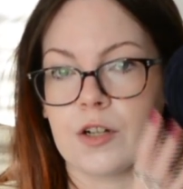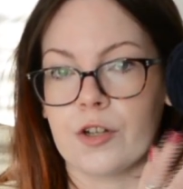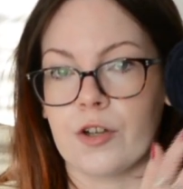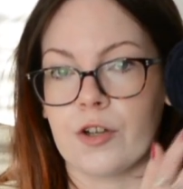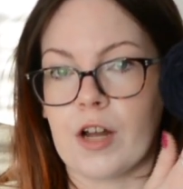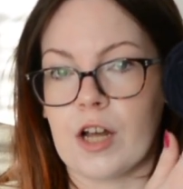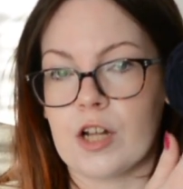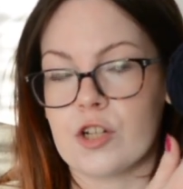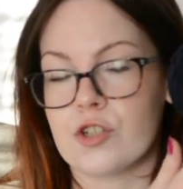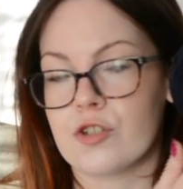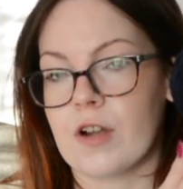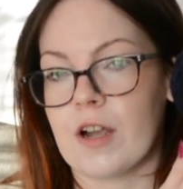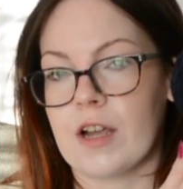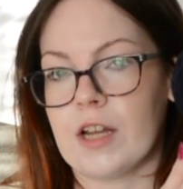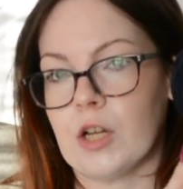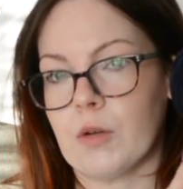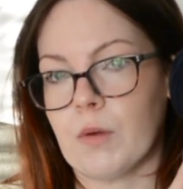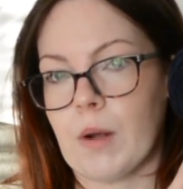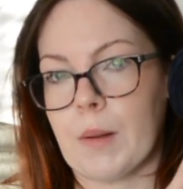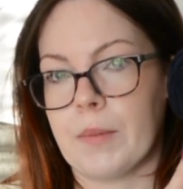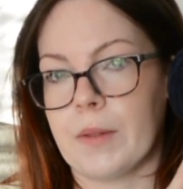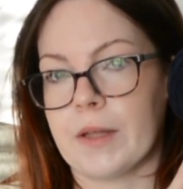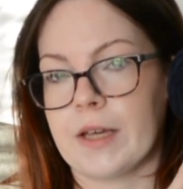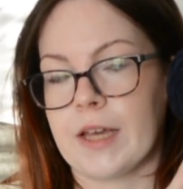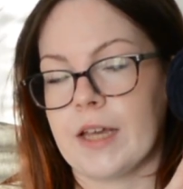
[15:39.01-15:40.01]
You're not trying to
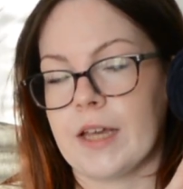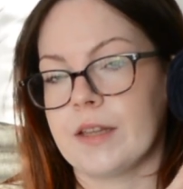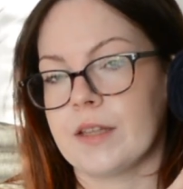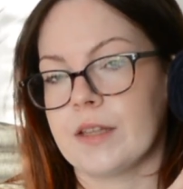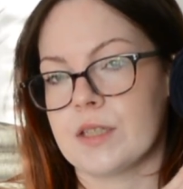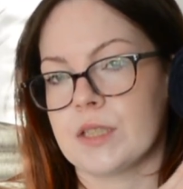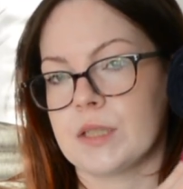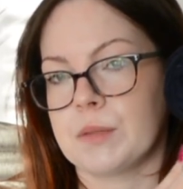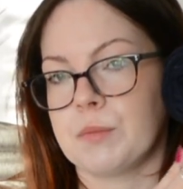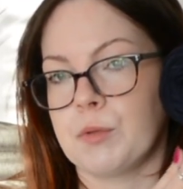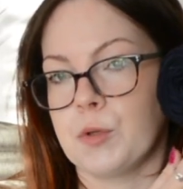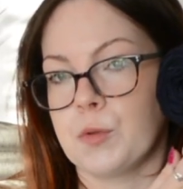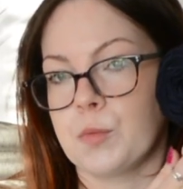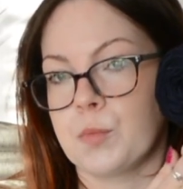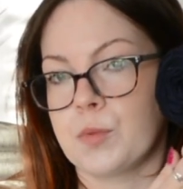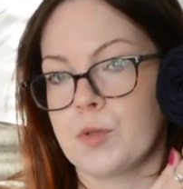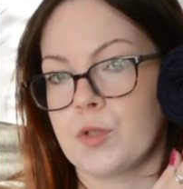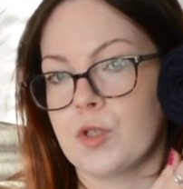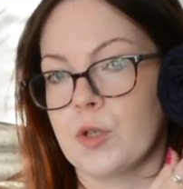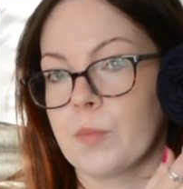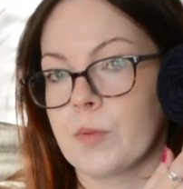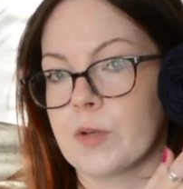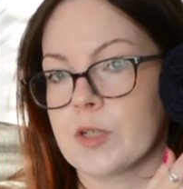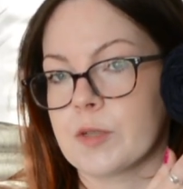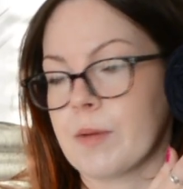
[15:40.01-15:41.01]
replicate this
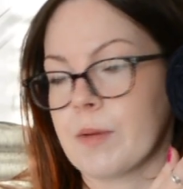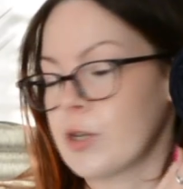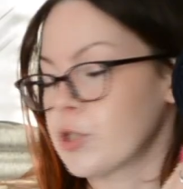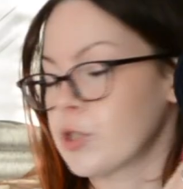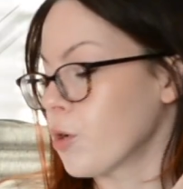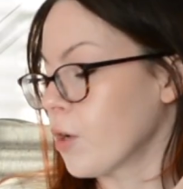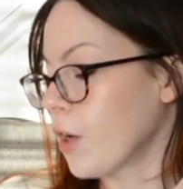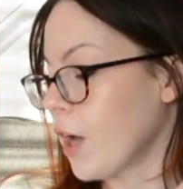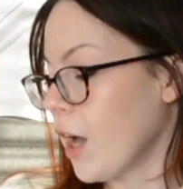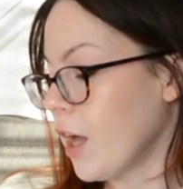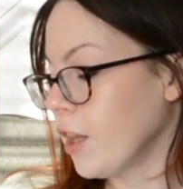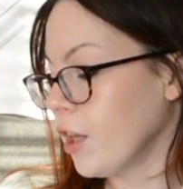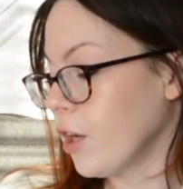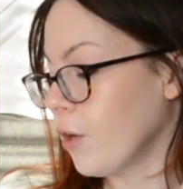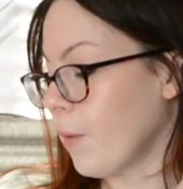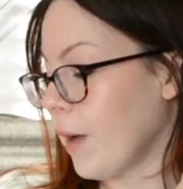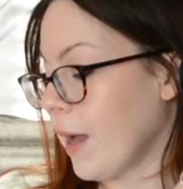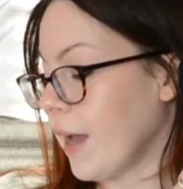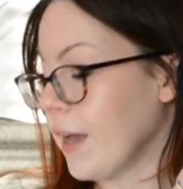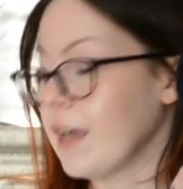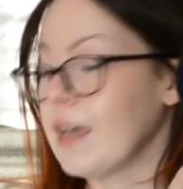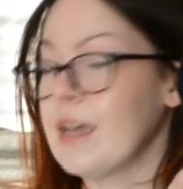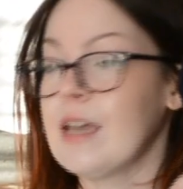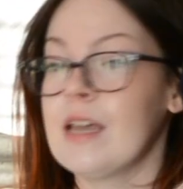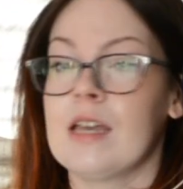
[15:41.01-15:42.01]
super special
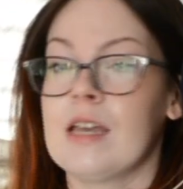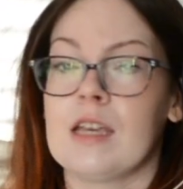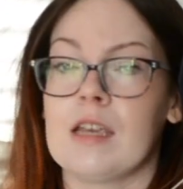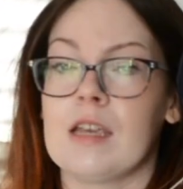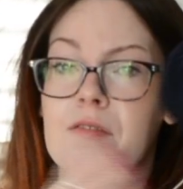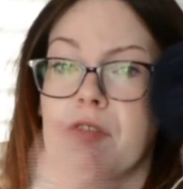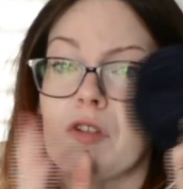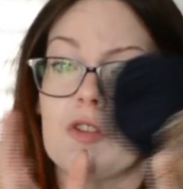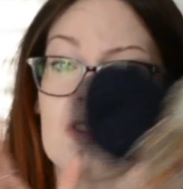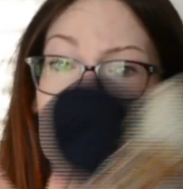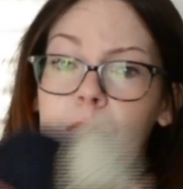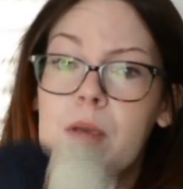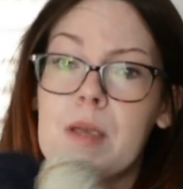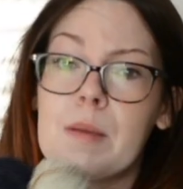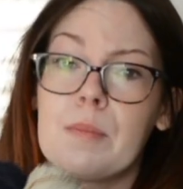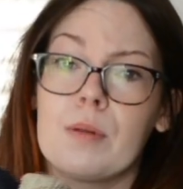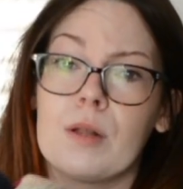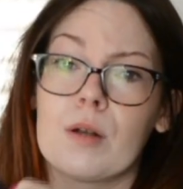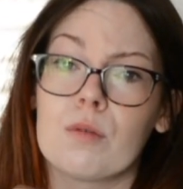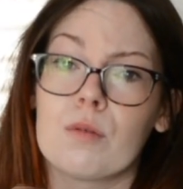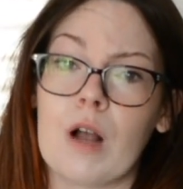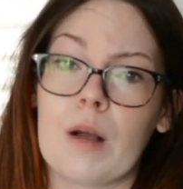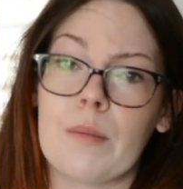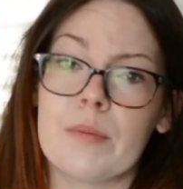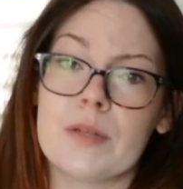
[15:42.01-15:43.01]
colorway, even though the people
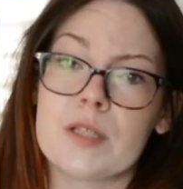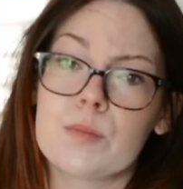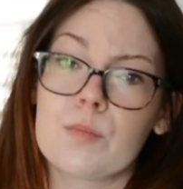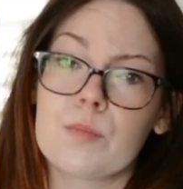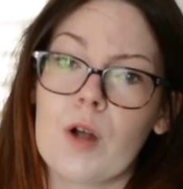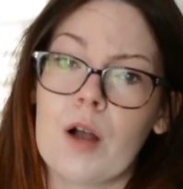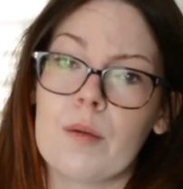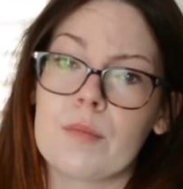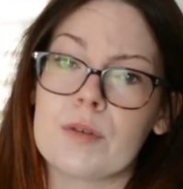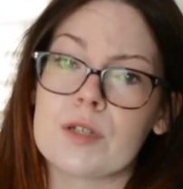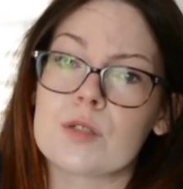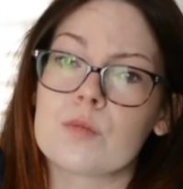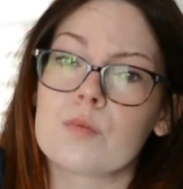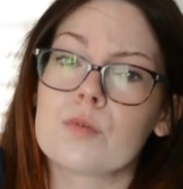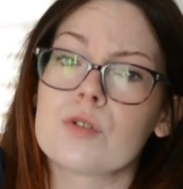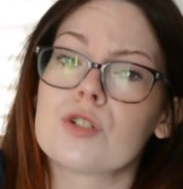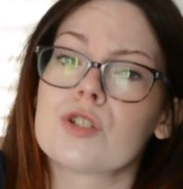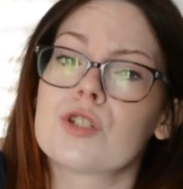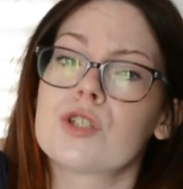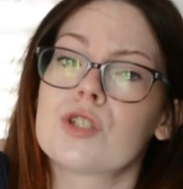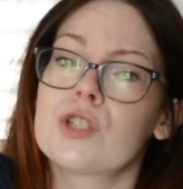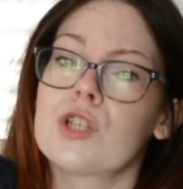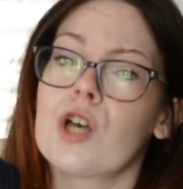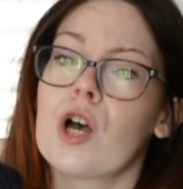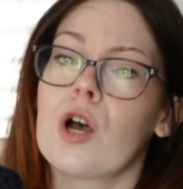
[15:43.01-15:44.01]
at Robin's Promise were
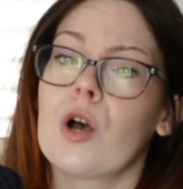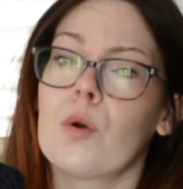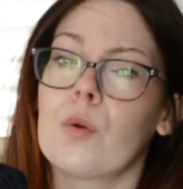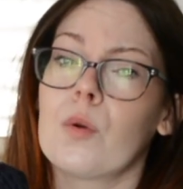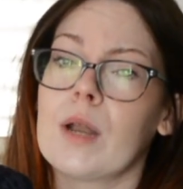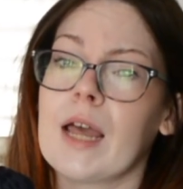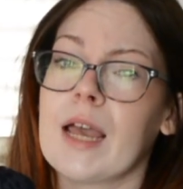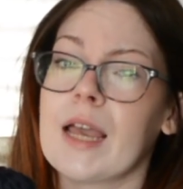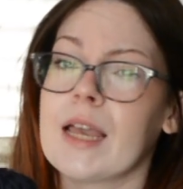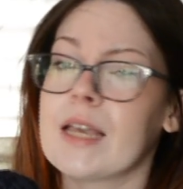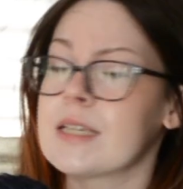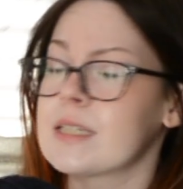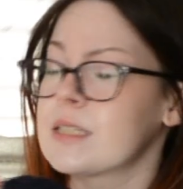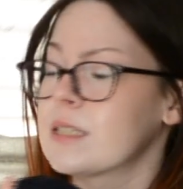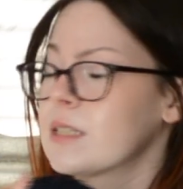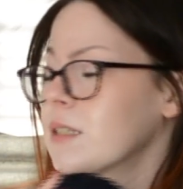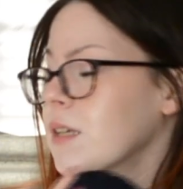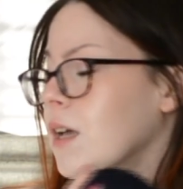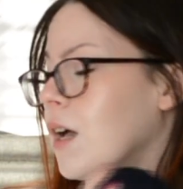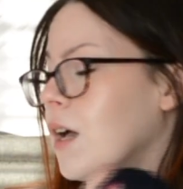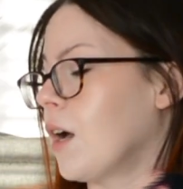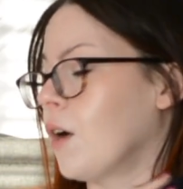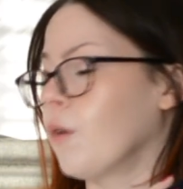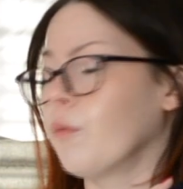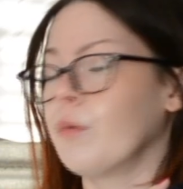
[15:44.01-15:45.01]
so nice.
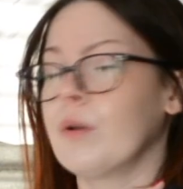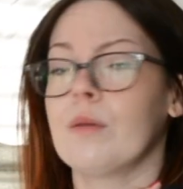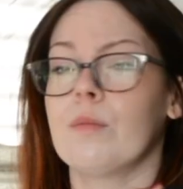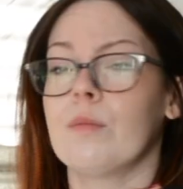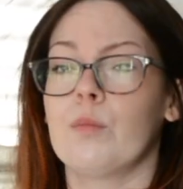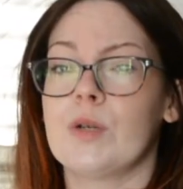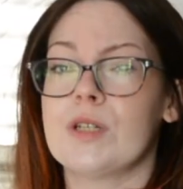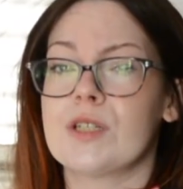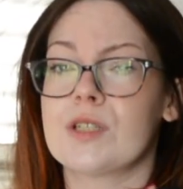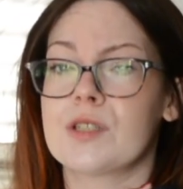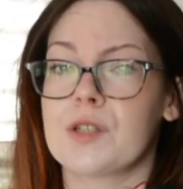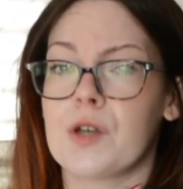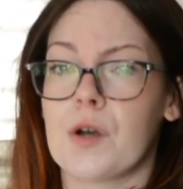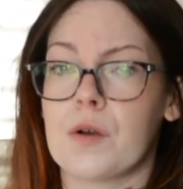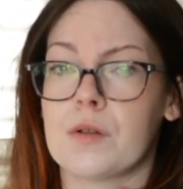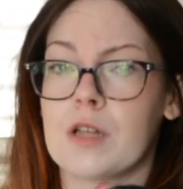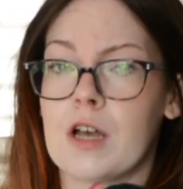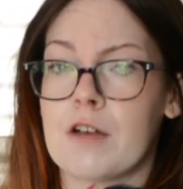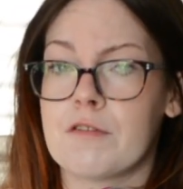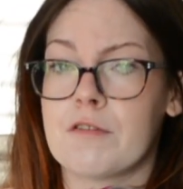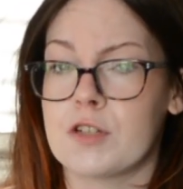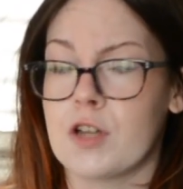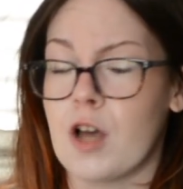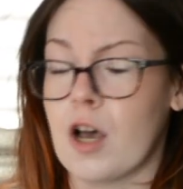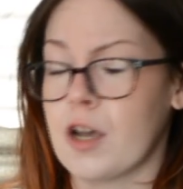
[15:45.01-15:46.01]
We so
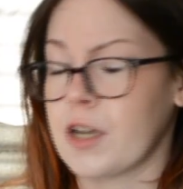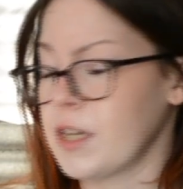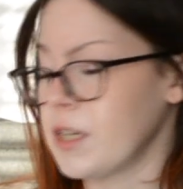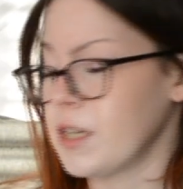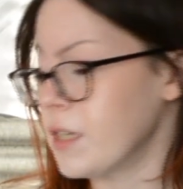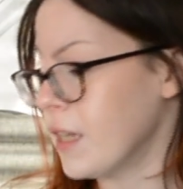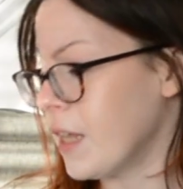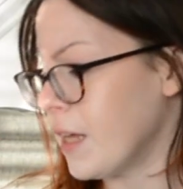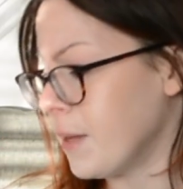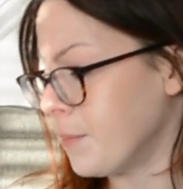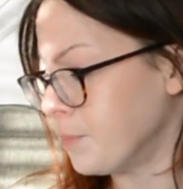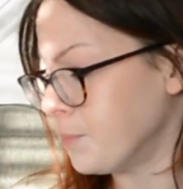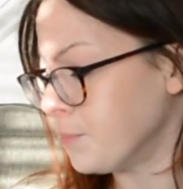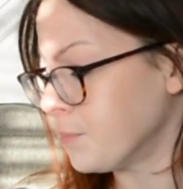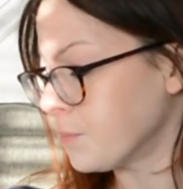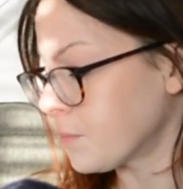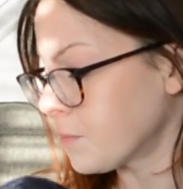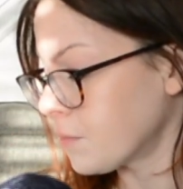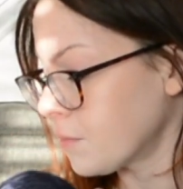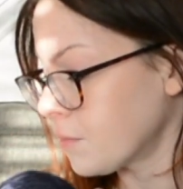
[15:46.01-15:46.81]
loved talking to them.